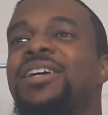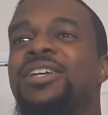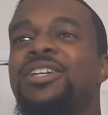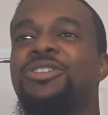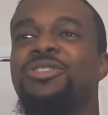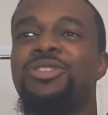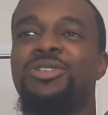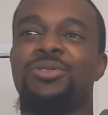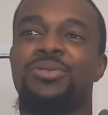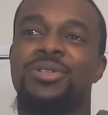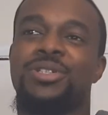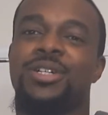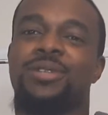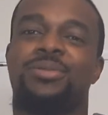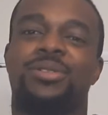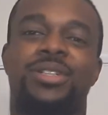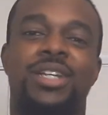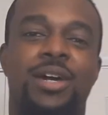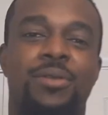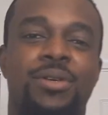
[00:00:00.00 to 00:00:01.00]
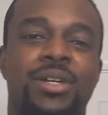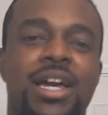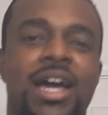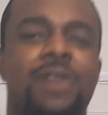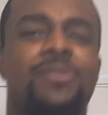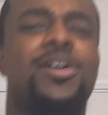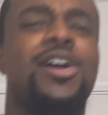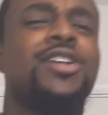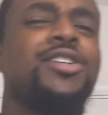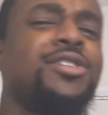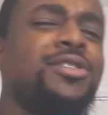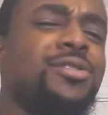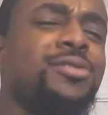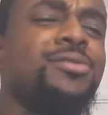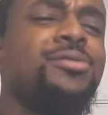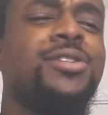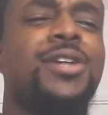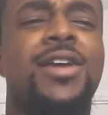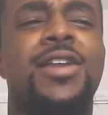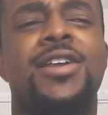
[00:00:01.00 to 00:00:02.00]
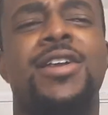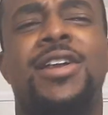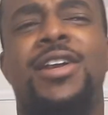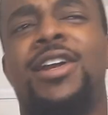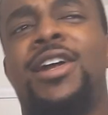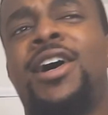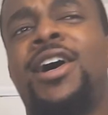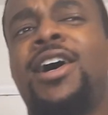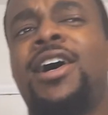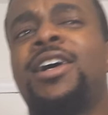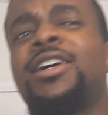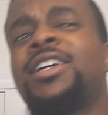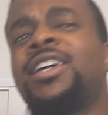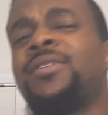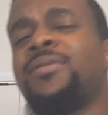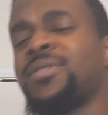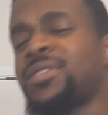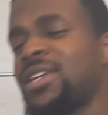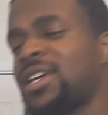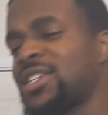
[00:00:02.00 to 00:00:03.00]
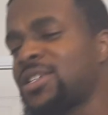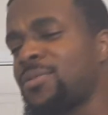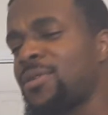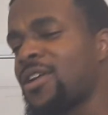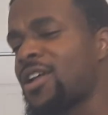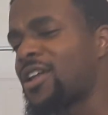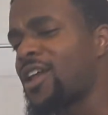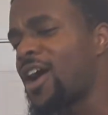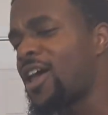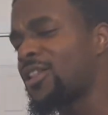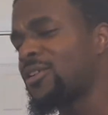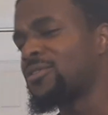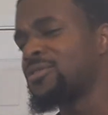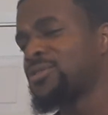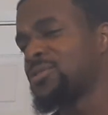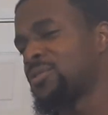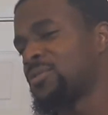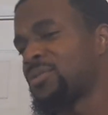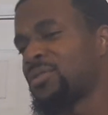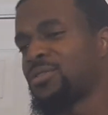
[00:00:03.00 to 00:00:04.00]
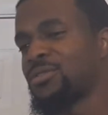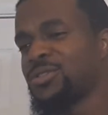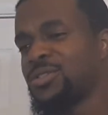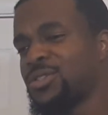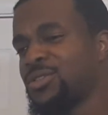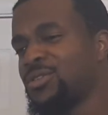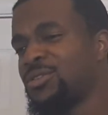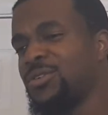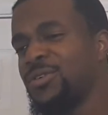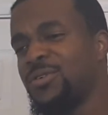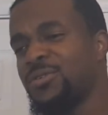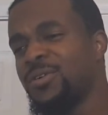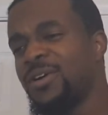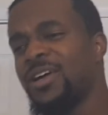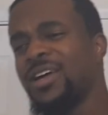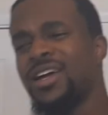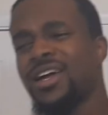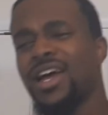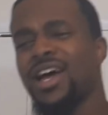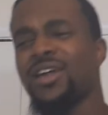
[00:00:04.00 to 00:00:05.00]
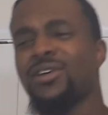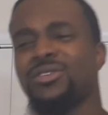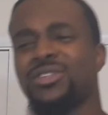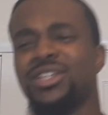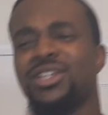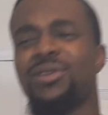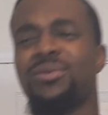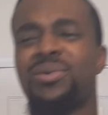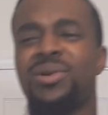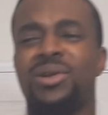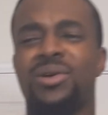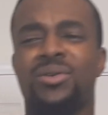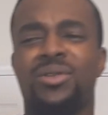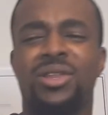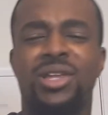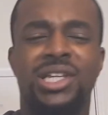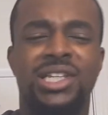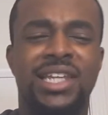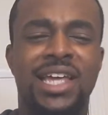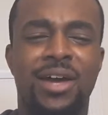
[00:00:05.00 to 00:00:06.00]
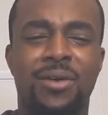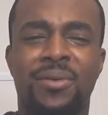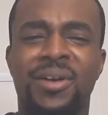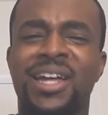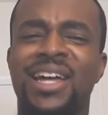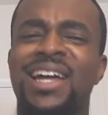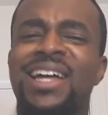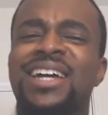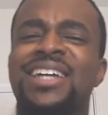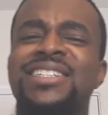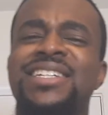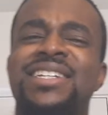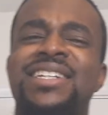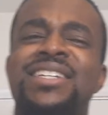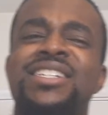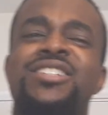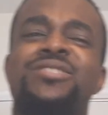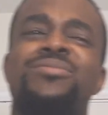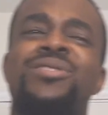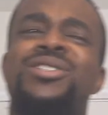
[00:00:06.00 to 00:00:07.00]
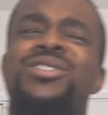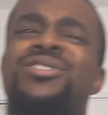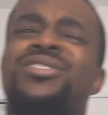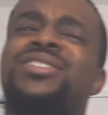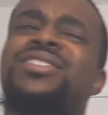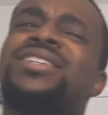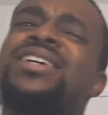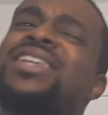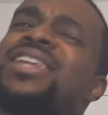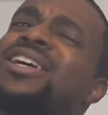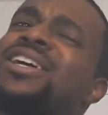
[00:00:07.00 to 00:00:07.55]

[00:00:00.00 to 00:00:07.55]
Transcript: you doing something that we got rights to, give us X amount of dollars or we're going to sue you. I don't think it went that way, because I did some research. It said